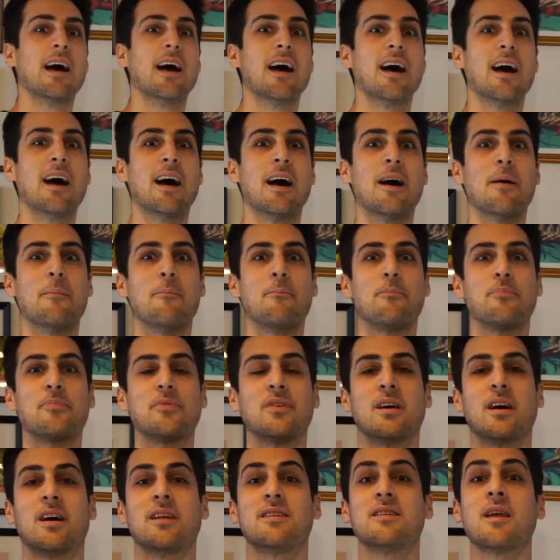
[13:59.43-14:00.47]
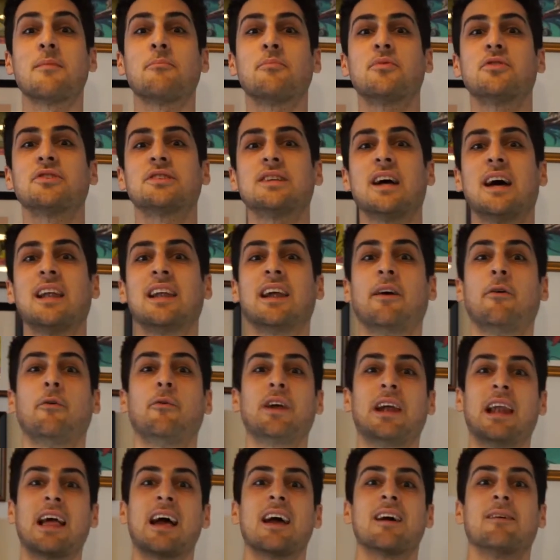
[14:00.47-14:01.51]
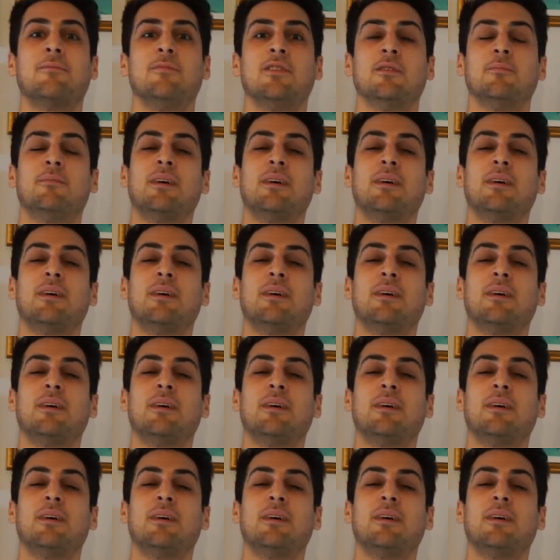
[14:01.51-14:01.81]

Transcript: Numbers are reliable,